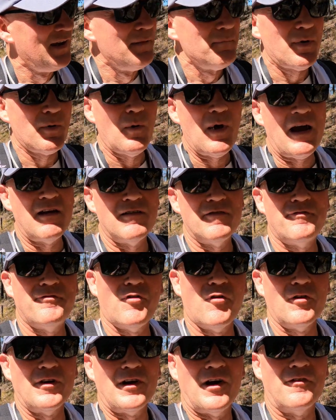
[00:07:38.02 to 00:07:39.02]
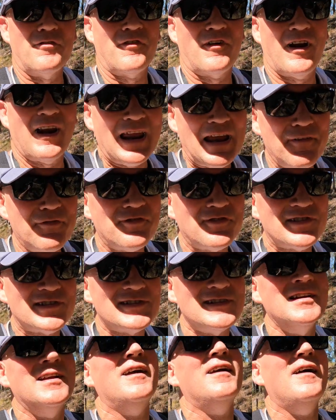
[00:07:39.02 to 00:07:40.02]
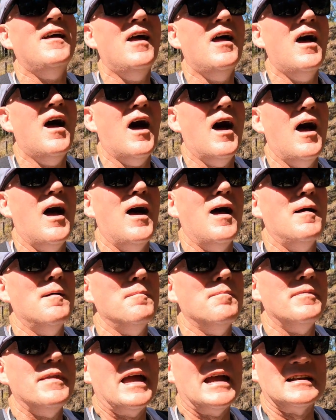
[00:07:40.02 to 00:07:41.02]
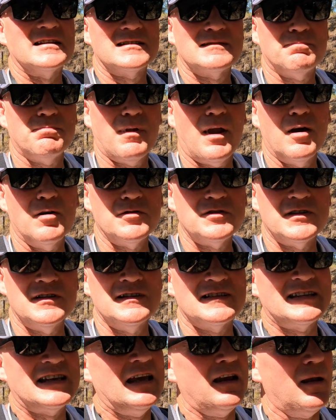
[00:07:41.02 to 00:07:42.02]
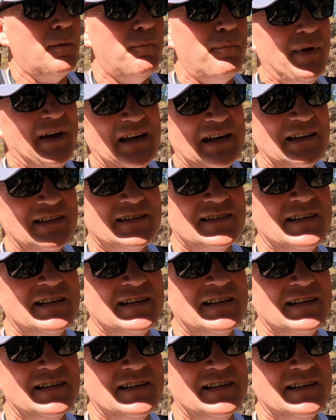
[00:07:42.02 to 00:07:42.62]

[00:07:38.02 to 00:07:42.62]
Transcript: beware of falling off cliffs, explosions, killer bees,